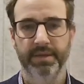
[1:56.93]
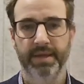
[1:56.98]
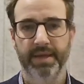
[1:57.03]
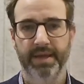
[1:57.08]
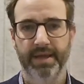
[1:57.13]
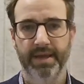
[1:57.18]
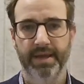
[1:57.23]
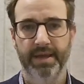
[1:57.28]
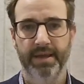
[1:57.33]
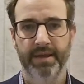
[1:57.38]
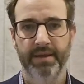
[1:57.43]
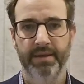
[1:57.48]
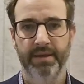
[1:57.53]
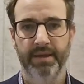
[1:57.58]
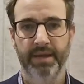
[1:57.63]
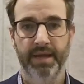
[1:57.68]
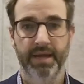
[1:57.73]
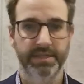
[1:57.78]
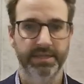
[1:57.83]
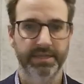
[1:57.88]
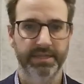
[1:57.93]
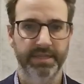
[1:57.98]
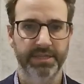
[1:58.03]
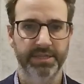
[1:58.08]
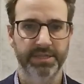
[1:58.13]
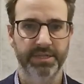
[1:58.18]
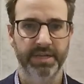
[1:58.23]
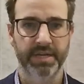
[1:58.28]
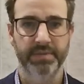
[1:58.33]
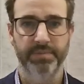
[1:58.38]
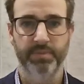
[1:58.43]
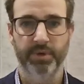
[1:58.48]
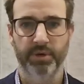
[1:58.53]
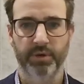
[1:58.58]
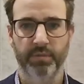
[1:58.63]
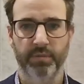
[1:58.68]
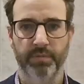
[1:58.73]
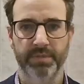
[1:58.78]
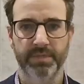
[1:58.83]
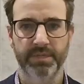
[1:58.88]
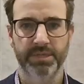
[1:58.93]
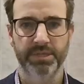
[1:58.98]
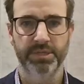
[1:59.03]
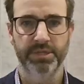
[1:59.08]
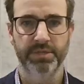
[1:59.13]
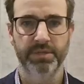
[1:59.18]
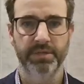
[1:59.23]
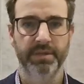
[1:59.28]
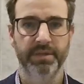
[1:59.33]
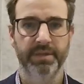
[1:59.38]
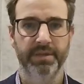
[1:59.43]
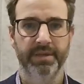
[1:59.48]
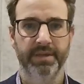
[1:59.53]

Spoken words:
Largely that's changed by competition.